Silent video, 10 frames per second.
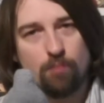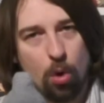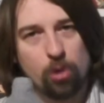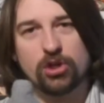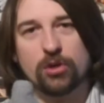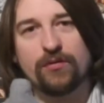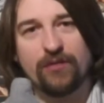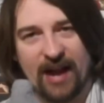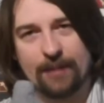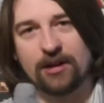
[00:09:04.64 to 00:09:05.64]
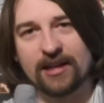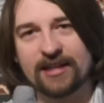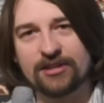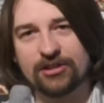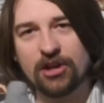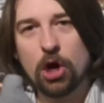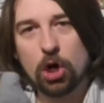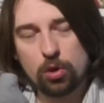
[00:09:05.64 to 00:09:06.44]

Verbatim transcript: mortal families